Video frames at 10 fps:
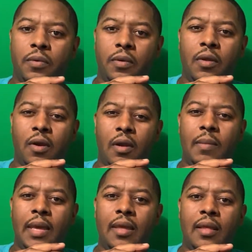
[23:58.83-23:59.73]
You know what I
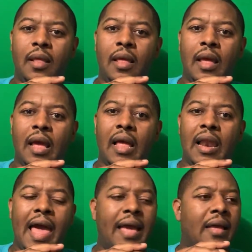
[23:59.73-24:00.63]
mean?
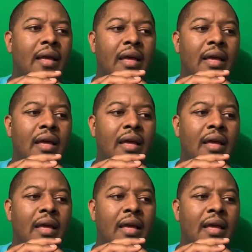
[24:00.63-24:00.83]
Like,